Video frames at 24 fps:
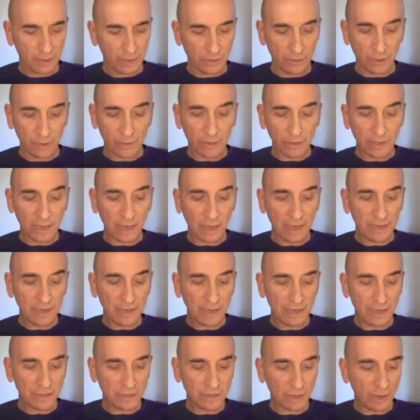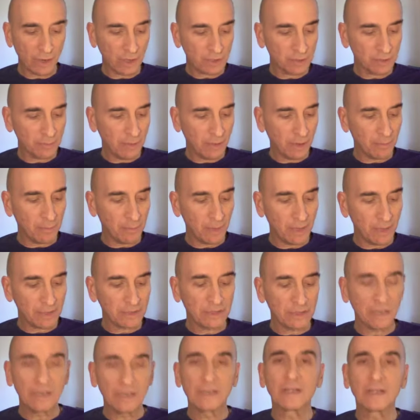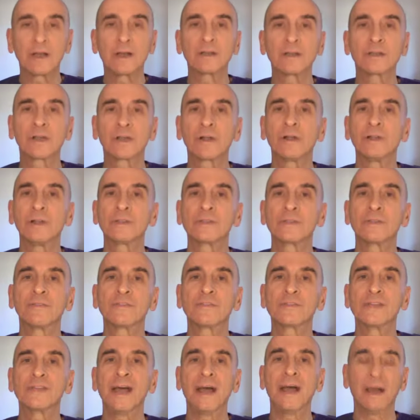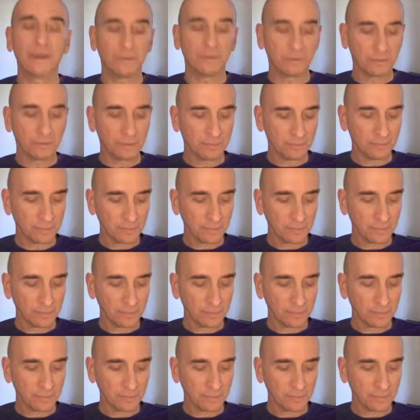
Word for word: Yogananda had talked about meditating on currents of sound,